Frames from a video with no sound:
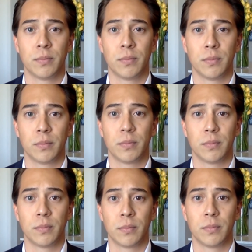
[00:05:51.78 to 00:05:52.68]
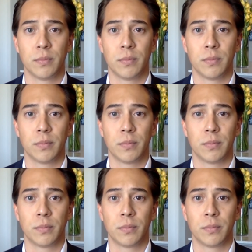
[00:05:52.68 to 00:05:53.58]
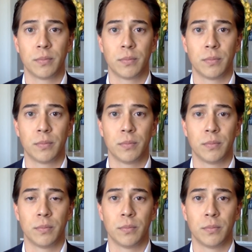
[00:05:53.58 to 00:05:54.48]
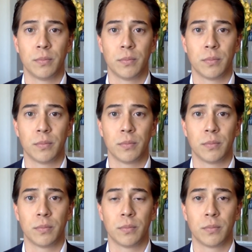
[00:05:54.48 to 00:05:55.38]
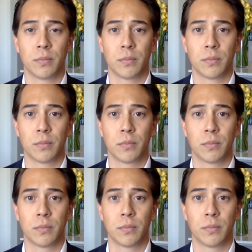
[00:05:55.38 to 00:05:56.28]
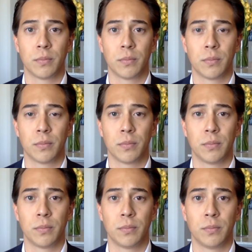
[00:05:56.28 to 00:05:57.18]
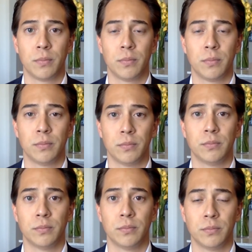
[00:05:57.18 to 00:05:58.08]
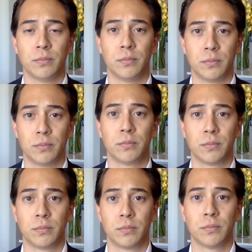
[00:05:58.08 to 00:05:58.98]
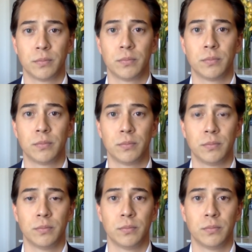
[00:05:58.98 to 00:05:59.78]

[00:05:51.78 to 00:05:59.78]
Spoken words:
This person isn't speaking.